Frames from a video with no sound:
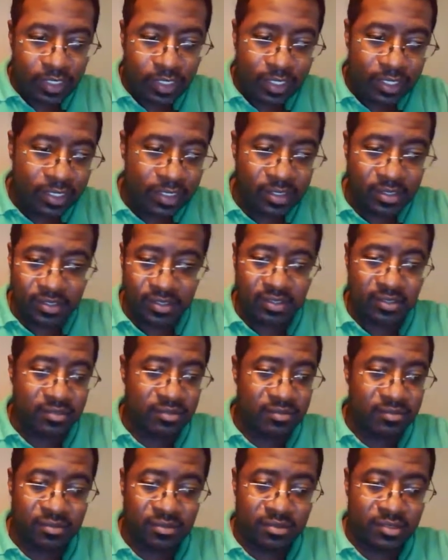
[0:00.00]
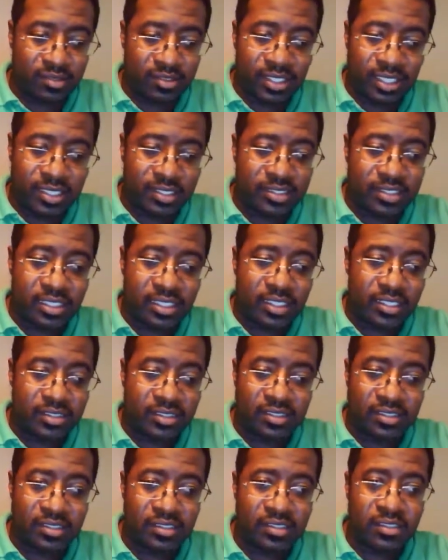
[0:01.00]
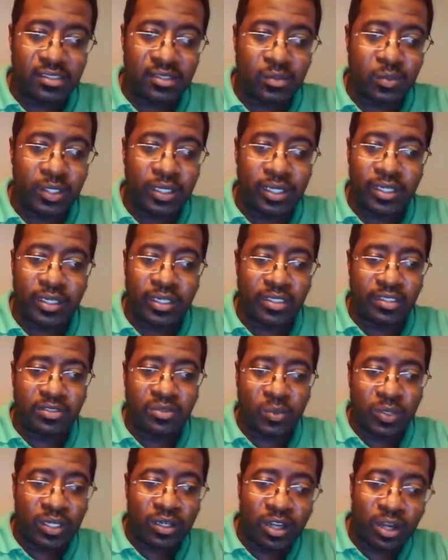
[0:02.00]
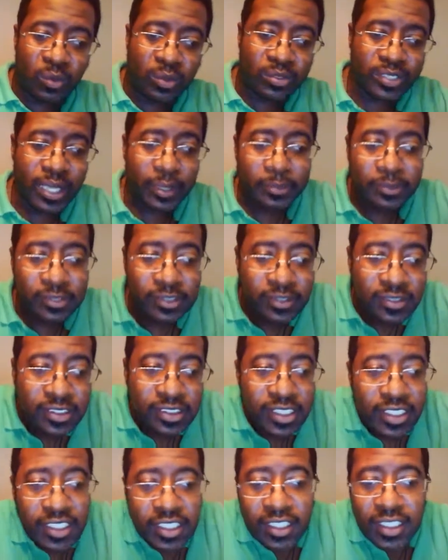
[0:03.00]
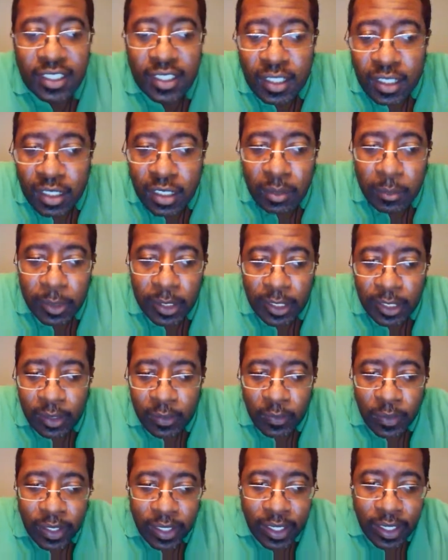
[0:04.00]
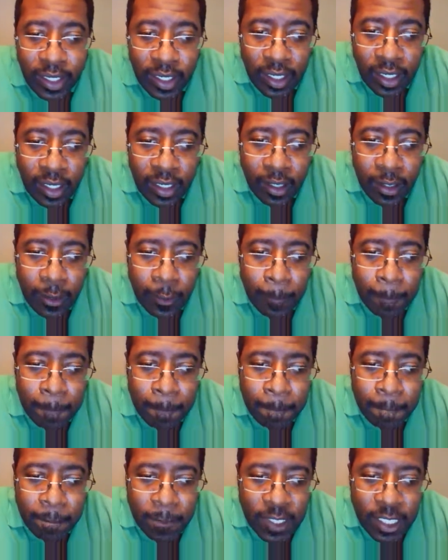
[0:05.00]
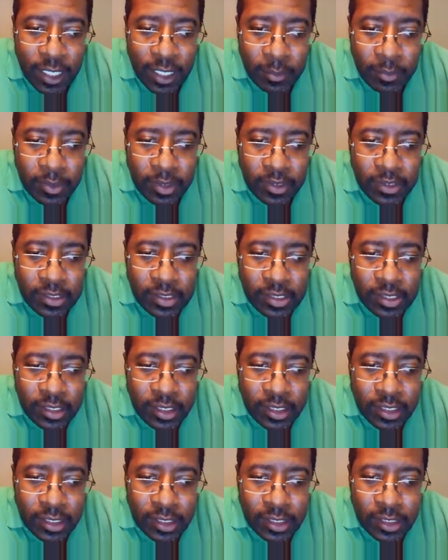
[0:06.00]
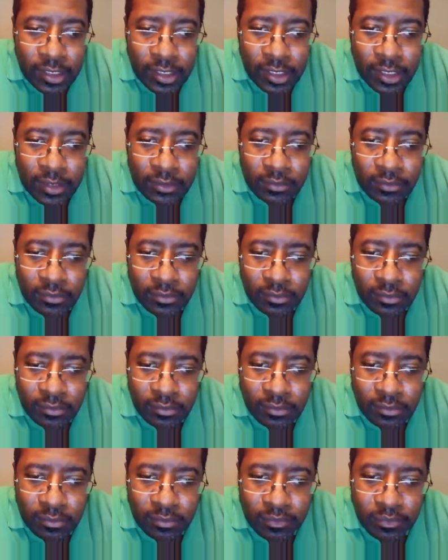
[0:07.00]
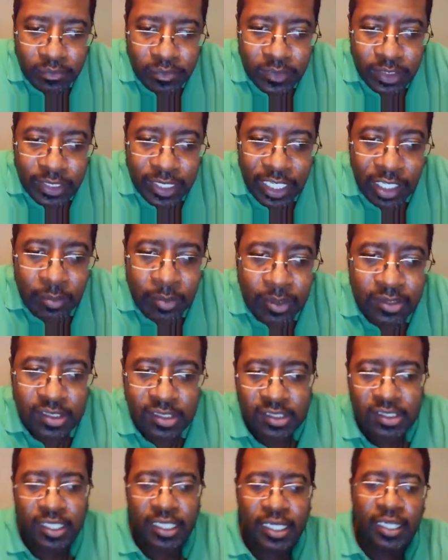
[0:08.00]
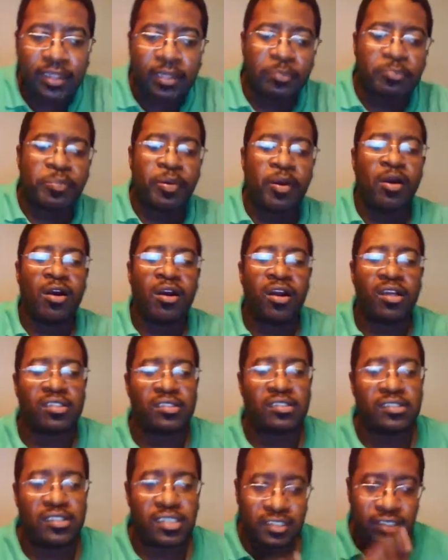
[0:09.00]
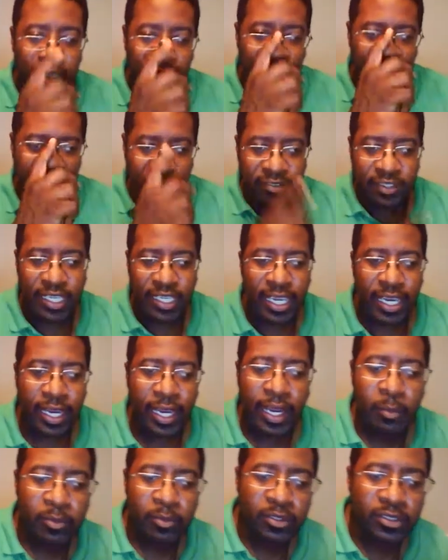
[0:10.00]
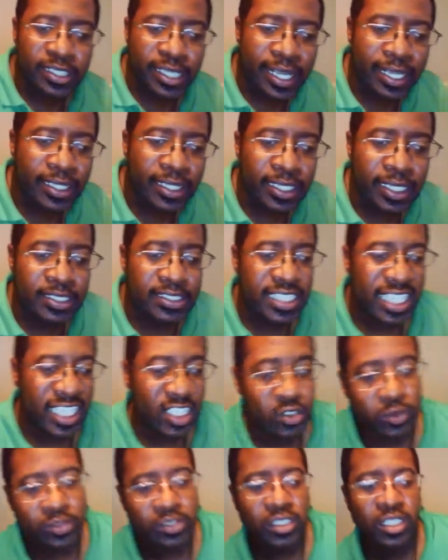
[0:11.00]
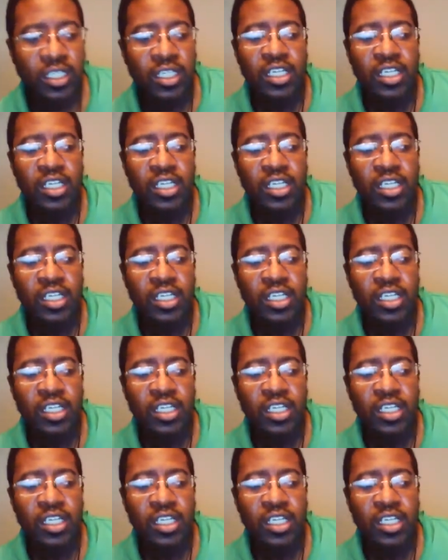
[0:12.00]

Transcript: it's, like I said, it's just the way it always happens. But anyway, let me see. Gettyman said the park doesn't have cameras at its entrance,